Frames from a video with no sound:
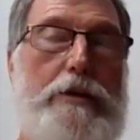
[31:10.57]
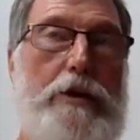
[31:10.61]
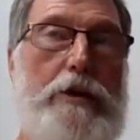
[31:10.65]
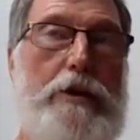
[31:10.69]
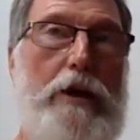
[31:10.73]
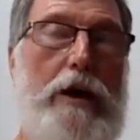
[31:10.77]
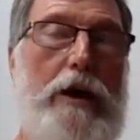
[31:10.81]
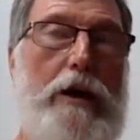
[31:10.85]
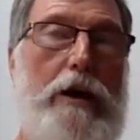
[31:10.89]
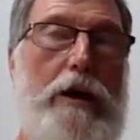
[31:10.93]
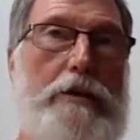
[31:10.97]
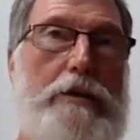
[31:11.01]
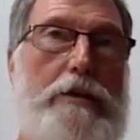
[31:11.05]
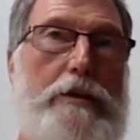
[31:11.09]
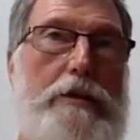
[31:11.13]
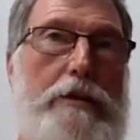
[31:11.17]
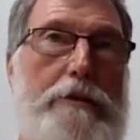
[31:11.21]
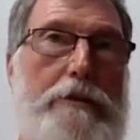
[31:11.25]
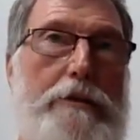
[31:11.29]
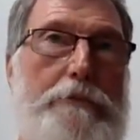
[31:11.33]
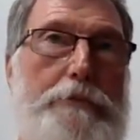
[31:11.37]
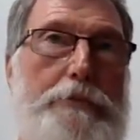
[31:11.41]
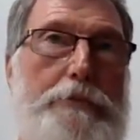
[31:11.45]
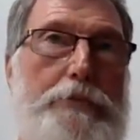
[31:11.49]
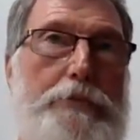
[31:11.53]

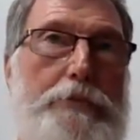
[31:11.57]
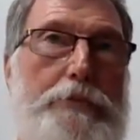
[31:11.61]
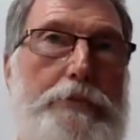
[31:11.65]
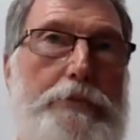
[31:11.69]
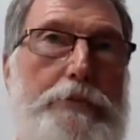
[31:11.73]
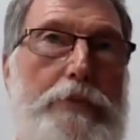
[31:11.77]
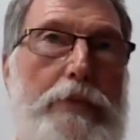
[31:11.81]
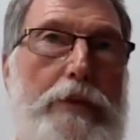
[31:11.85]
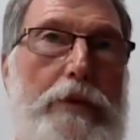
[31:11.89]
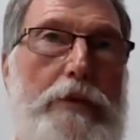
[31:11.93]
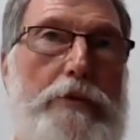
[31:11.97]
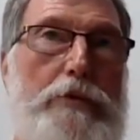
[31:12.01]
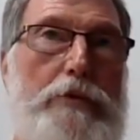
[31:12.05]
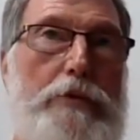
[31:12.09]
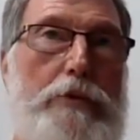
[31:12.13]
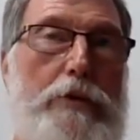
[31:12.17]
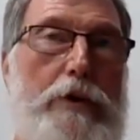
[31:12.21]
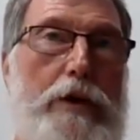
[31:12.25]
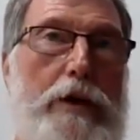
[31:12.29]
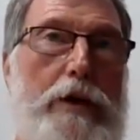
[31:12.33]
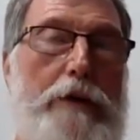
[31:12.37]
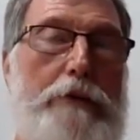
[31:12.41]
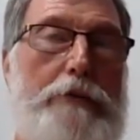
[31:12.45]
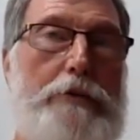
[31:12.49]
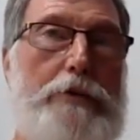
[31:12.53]
grass, so
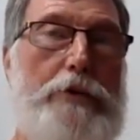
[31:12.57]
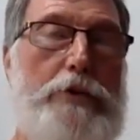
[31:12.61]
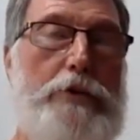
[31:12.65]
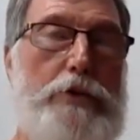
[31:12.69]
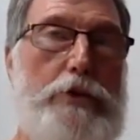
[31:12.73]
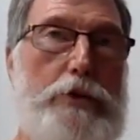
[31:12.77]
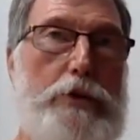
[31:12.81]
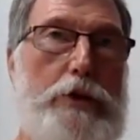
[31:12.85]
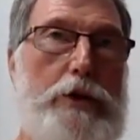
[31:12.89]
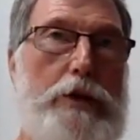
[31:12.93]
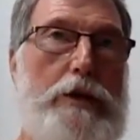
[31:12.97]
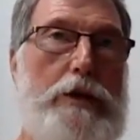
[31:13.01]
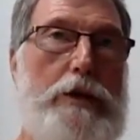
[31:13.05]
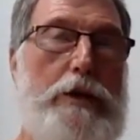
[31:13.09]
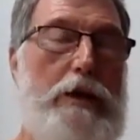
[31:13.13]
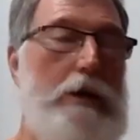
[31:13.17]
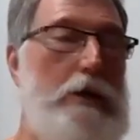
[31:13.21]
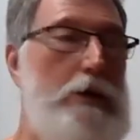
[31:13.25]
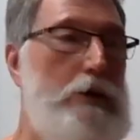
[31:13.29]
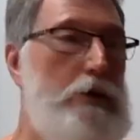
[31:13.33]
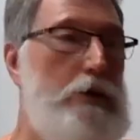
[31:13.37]
I have to chew it.